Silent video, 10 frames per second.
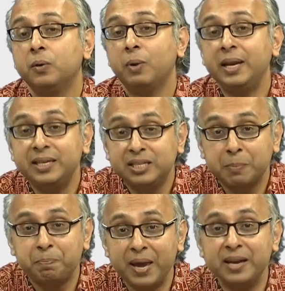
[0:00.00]
Well, it
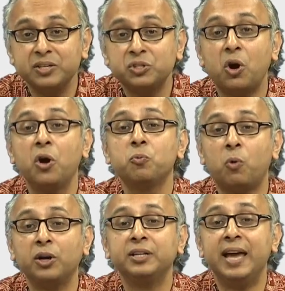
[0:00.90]
depends on
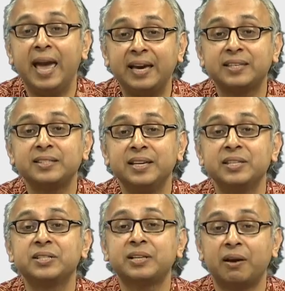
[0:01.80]
what x
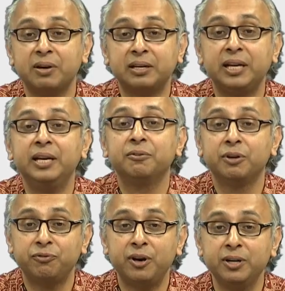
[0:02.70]
is currently
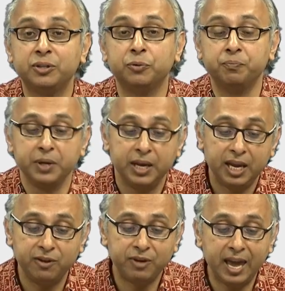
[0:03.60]
referring to.
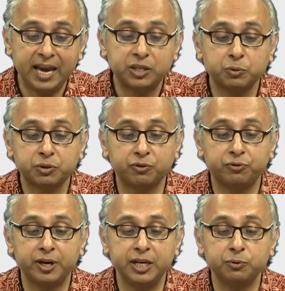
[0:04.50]
If x was
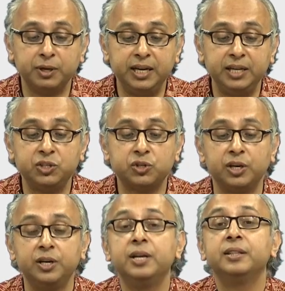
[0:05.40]
referring to an
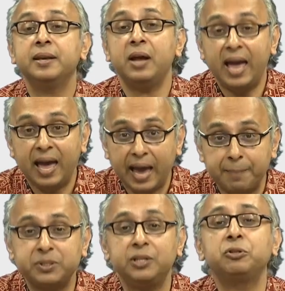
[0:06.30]
integer, then
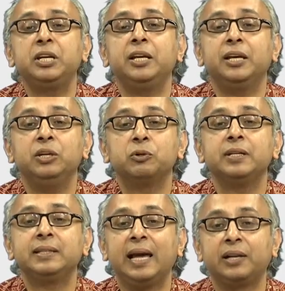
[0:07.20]
absolutely you
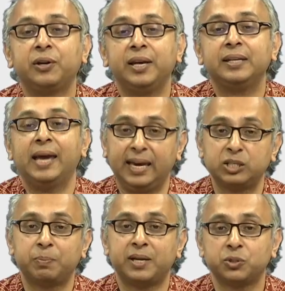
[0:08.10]
can calculate
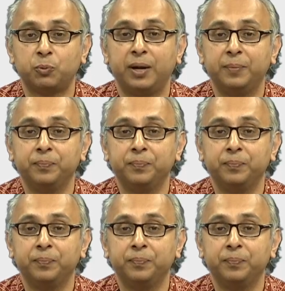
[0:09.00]
x plus 1.